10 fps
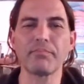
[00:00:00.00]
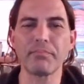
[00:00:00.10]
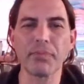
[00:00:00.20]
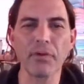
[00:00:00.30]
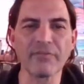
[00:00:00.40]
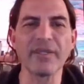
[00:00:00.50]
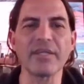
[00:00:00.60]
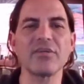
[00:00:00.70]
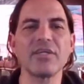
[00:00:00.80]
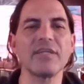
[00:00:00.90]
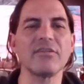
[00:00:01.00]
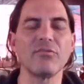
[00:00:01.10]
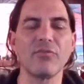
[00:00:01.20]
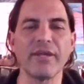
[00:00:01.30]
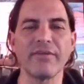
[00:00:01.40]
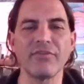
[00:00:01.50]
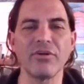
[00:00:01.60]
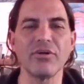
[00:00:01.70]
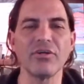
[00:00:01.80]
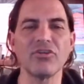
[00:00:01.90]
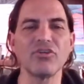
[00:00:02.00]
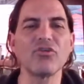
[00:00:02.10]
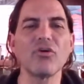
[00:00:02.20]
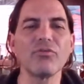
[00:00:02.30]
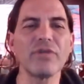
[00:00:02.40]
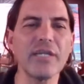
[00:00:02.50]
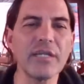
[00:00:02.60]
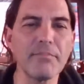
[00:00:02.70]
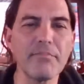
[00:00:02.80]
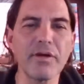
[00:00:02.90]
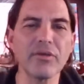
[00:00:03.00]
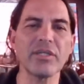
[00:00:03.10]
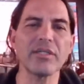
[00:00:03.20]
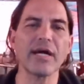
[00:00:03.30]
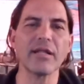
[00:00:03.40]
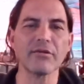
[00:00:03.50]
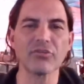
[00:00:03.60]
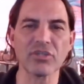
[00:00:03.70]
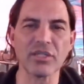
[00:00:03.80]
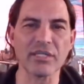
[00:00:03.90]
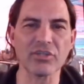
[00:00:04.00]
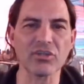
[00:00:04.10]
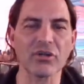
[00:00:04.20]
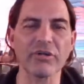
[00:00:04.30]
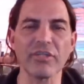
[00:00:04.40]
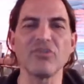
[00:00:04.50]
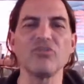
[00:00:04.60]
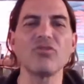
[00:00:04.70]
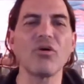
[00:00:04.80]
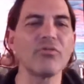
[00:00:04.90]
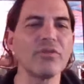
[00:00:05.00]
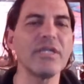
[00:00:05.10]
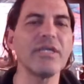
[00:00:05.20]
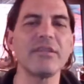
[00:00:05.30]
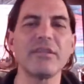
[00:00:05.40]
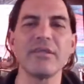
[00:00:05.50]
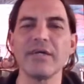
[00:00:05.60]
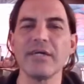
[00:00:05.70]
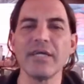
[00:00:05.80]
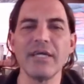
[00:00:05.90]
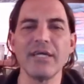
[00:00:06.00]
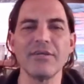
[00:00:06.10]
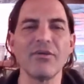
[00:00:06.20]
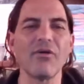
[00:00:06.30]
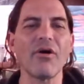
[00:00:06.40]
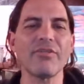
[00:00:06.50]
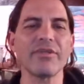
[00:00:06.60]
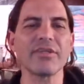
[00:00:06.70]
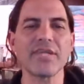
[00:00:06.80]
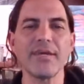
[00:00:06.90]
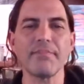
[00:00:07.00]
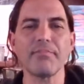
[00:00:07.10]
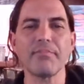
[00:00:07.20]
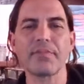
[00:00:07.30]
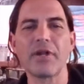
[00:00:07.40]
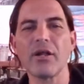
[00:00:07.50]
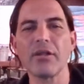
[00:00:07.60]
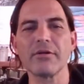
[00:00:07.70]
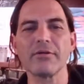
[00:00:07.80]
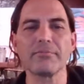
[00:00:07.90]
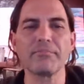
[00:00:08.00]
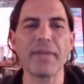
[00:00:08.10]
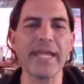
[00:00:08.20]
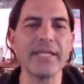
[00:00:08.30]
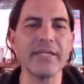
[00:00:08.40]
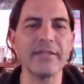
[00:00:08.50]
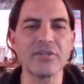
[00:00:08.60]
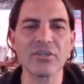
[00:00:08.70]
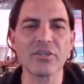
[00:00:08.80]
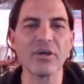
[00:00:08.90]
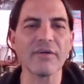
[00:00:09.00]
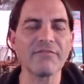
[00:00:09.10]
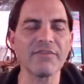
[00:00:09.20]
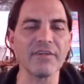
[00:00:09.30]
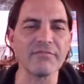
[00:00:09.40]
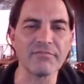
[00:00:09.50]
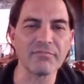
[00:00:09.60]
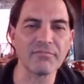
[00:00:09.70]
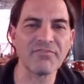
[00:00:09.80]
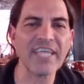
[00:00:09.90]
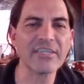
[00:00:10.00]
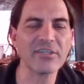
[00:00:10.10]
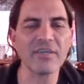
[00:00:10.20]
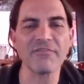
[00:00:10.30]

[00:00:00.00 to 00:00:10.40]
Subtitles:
perfect to get in the way of good. You don't need $1 million to get started. You don't need all this hip color painted stuff and fancy